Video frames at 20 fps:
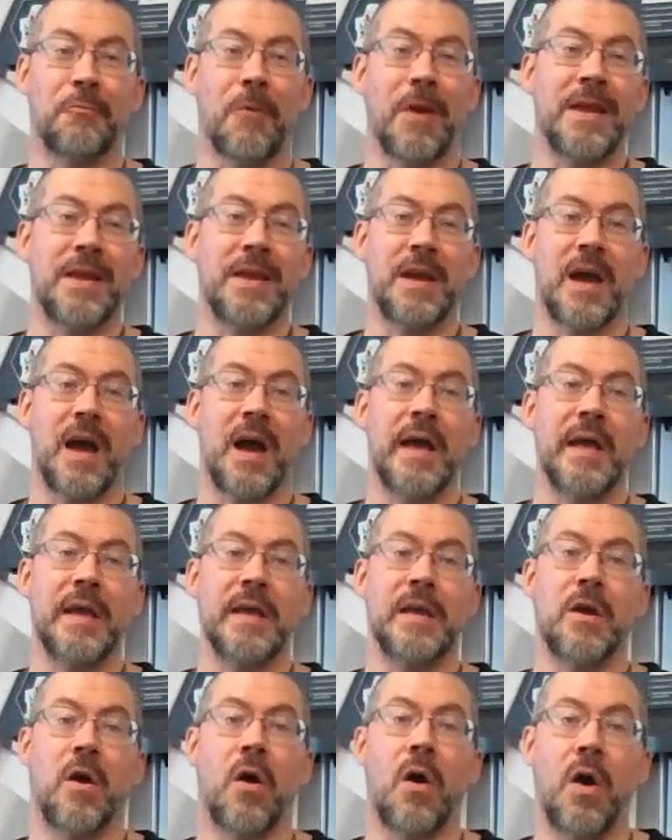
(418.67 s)
rank
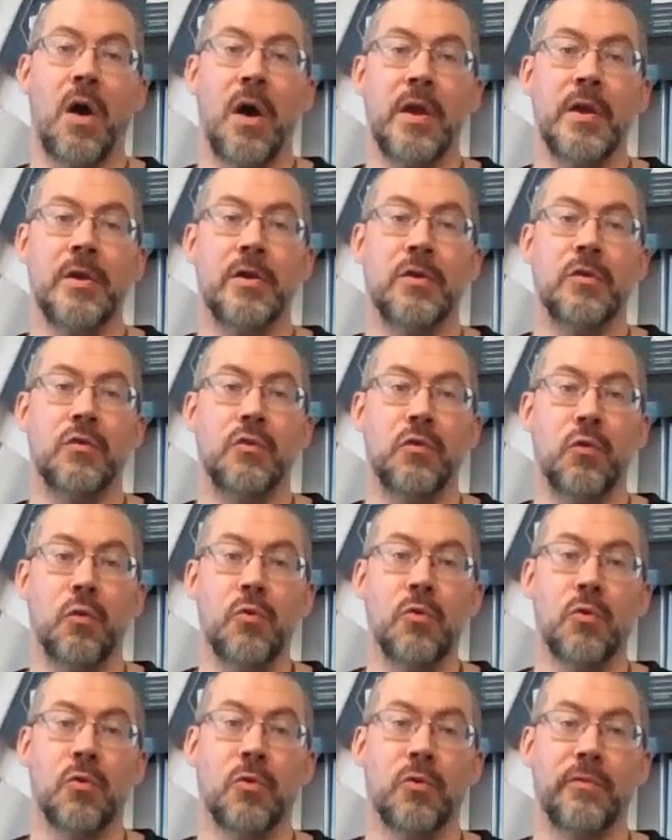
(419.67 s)
high on
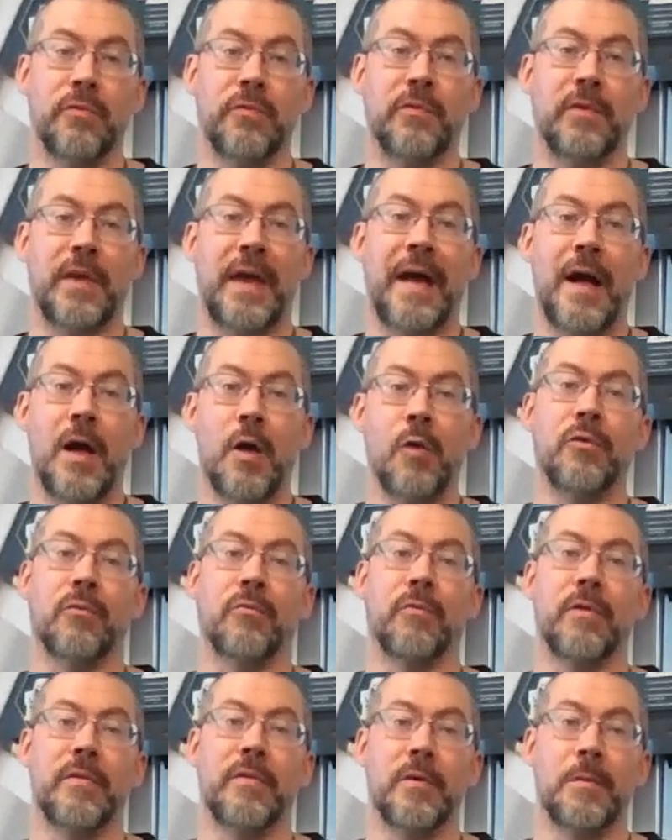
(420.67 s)
Google's
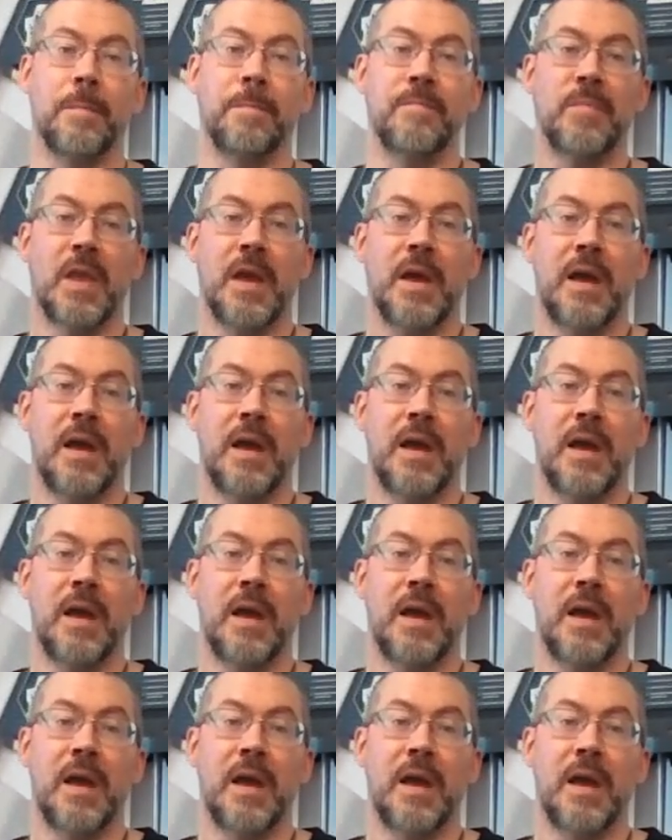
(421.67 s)
algorithm.